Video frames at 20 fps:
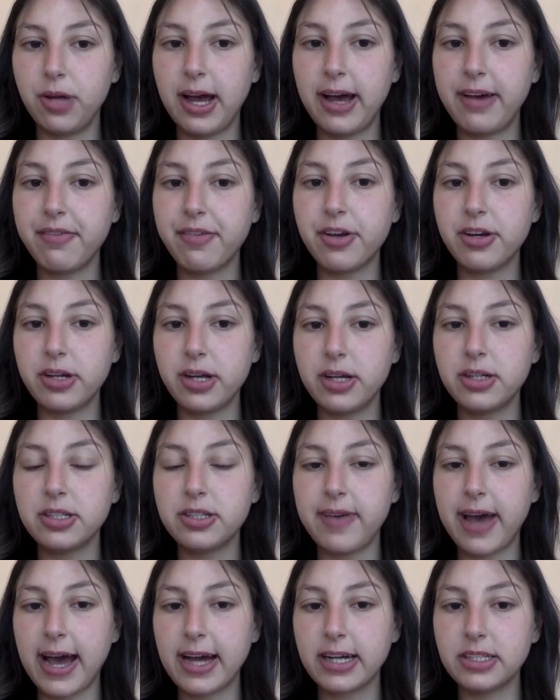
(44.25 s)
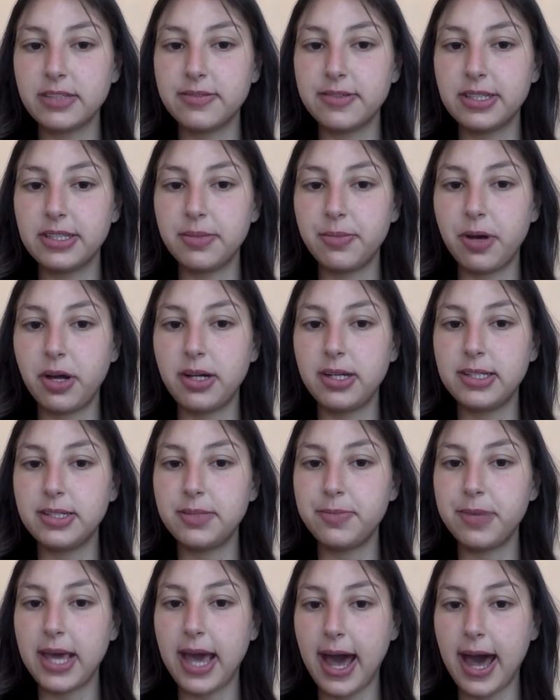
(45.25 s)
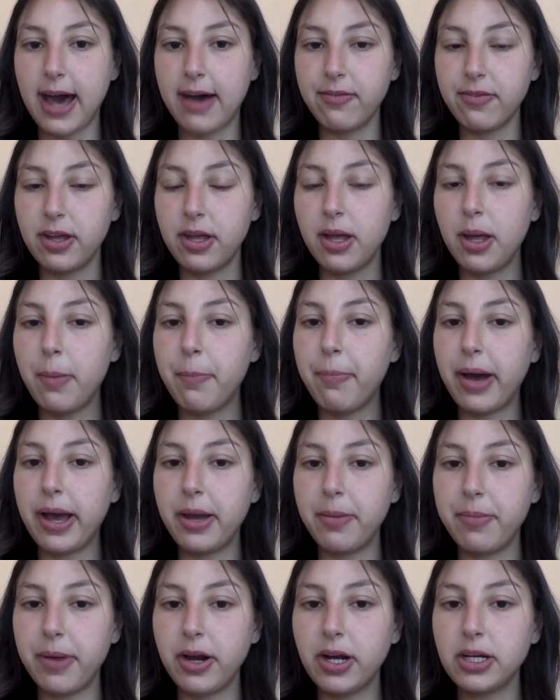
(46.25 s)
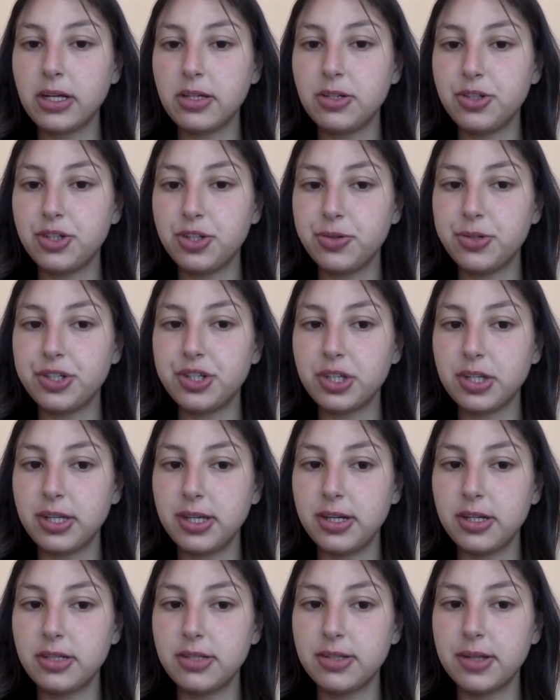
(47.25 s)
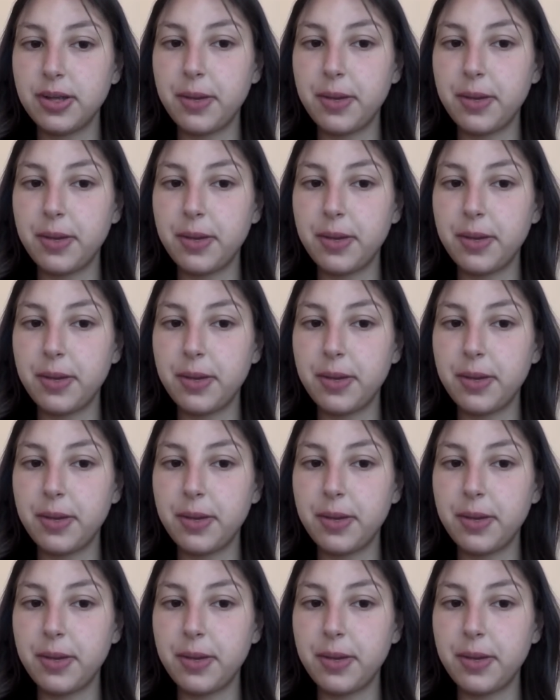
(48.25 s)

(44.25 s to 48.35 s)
after years of activism on his behalf by American Jewish leaders,